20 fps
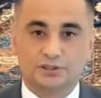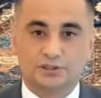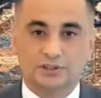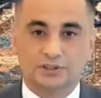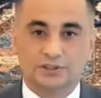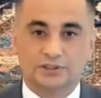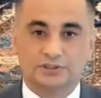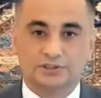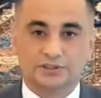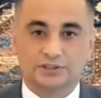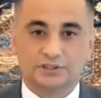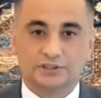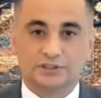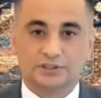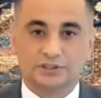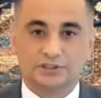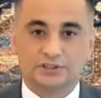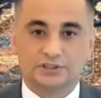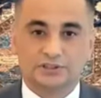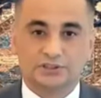in the
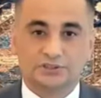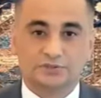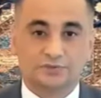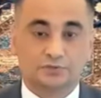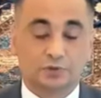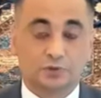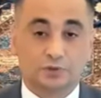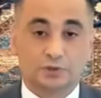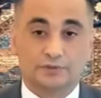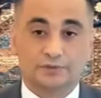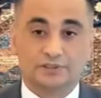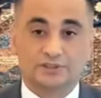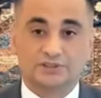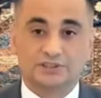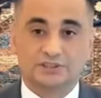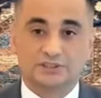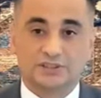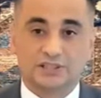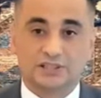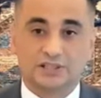region following the
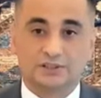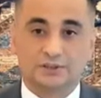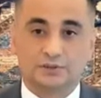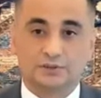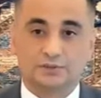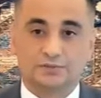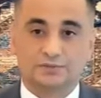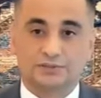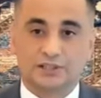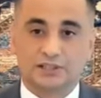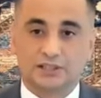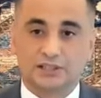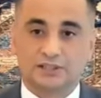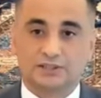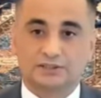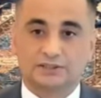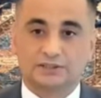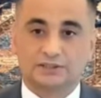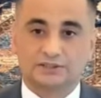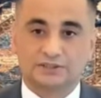signing of
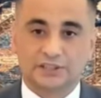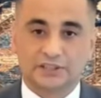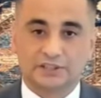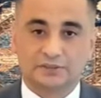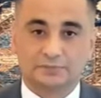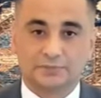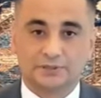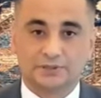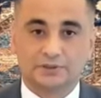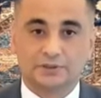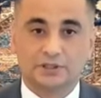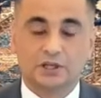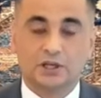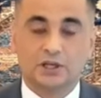trilateral statement